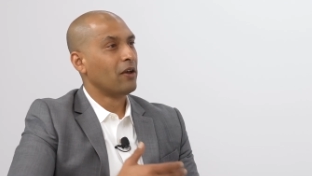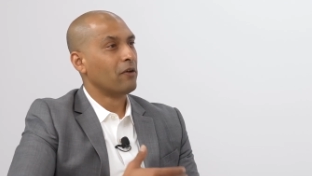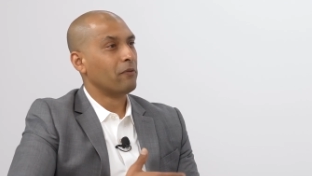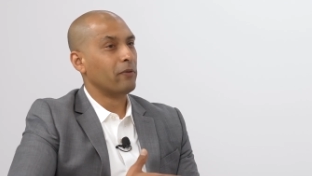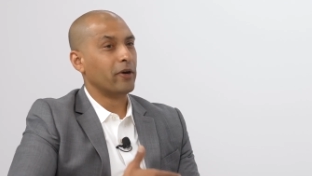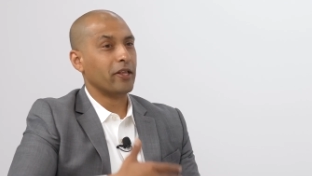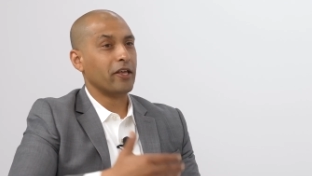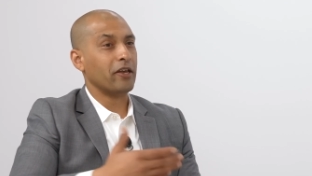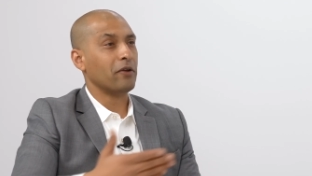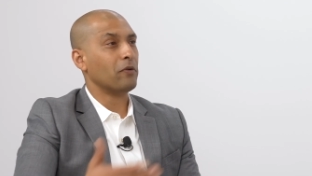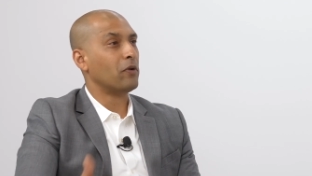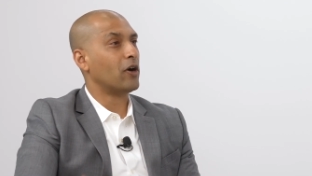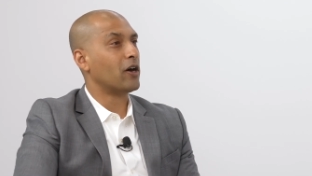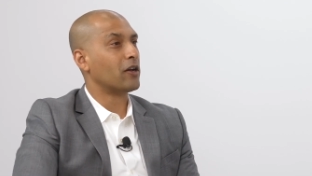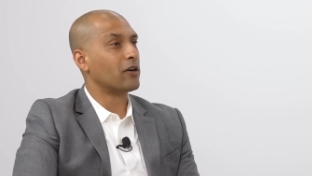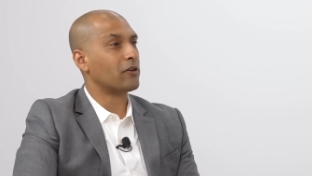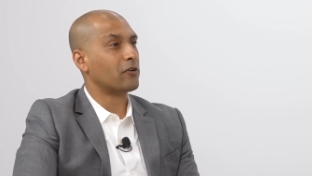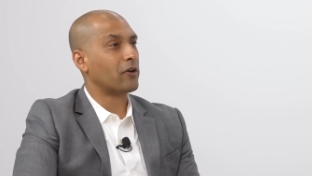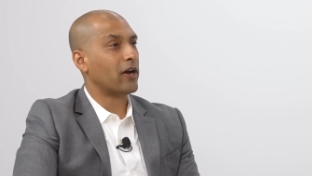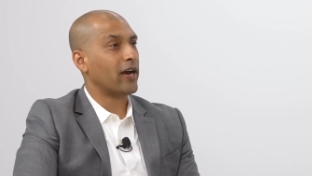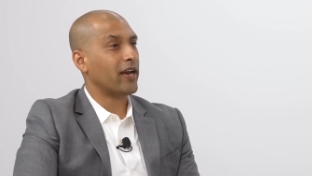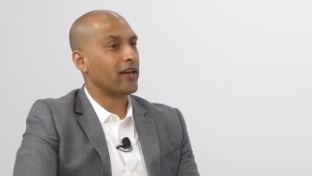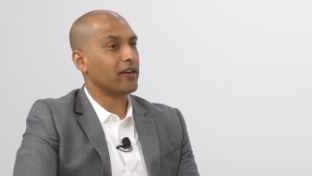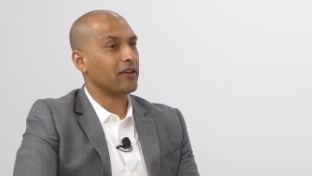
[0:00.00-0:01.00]
Whether you want to
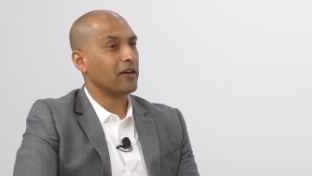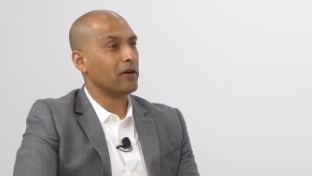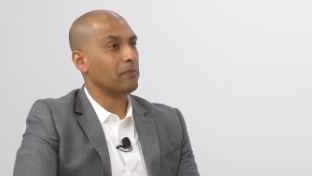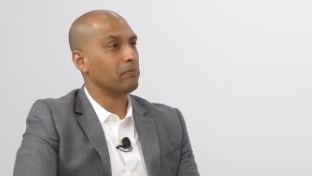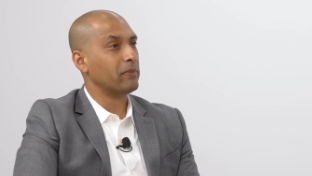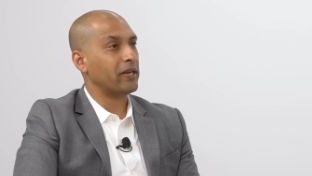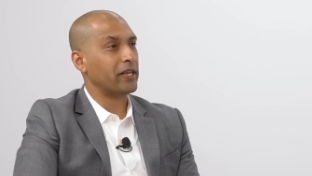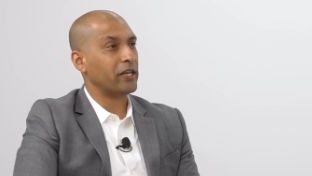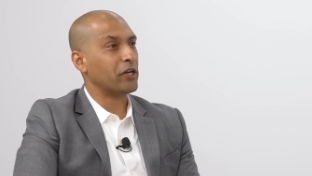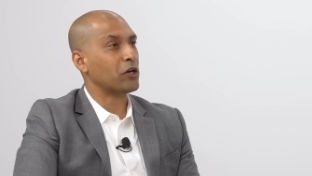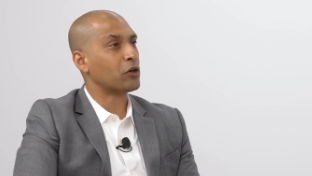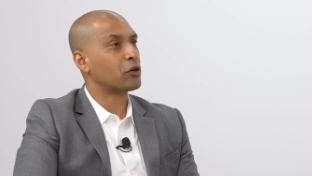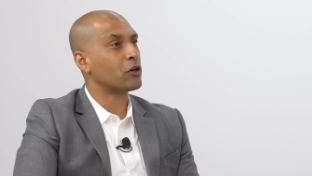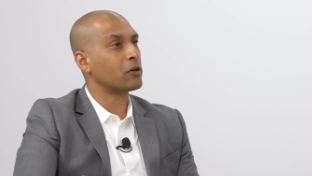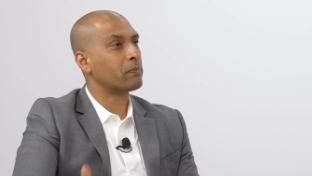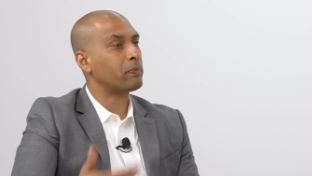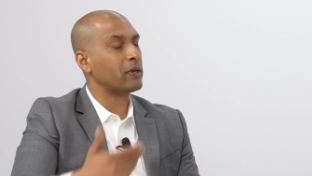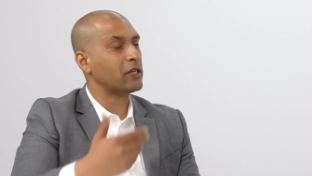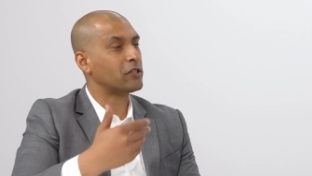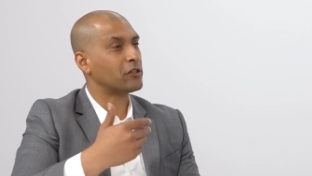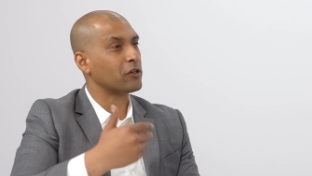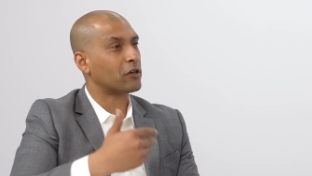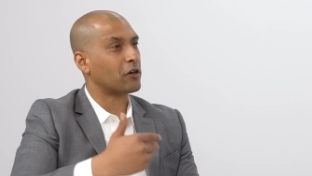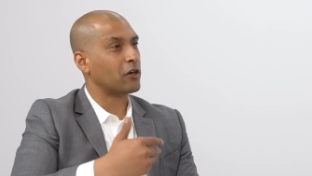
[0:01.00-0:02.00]
write a mediocre
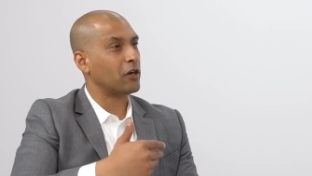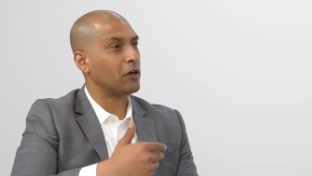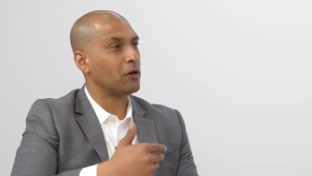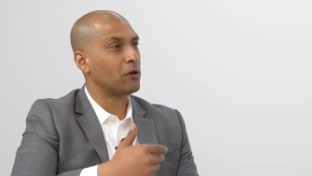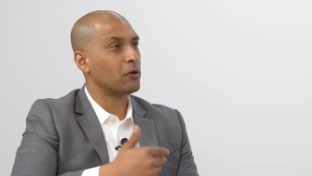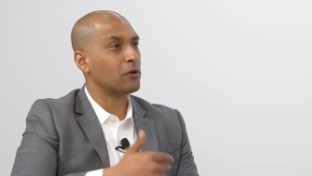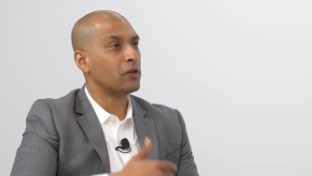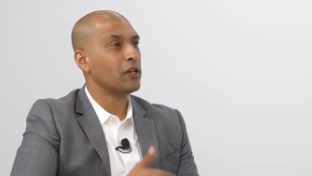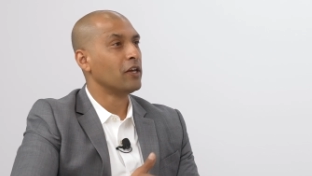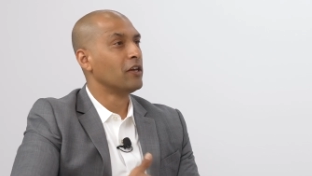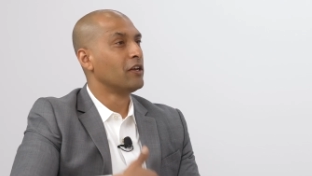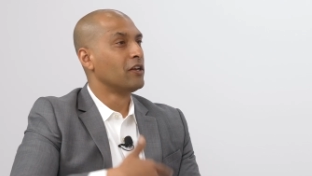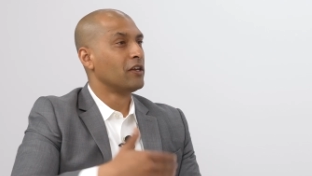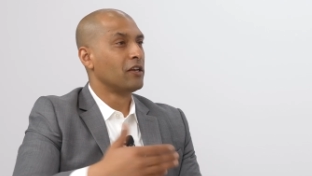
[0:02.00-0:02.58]
piece of code,